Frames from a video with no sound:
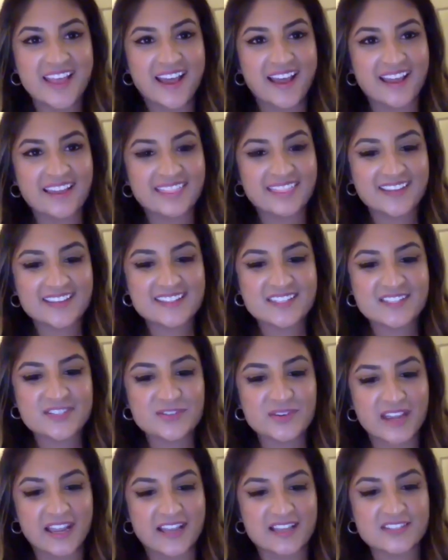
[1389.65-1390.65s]
I'd like
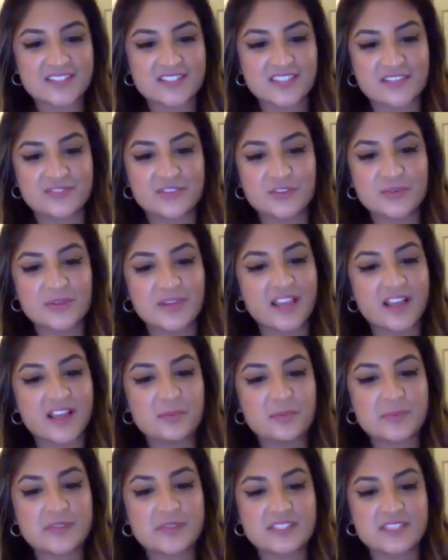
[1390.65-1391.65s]
to ask if you could
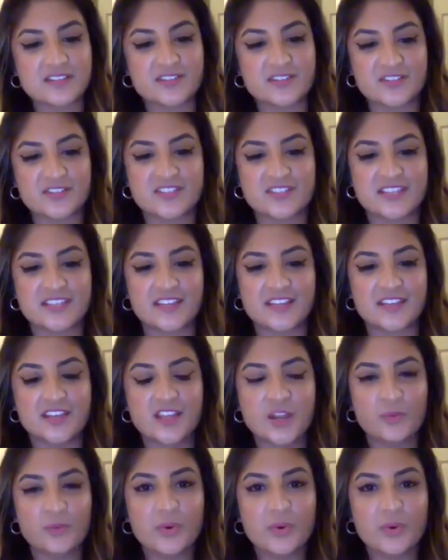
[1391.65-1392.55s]
help us understand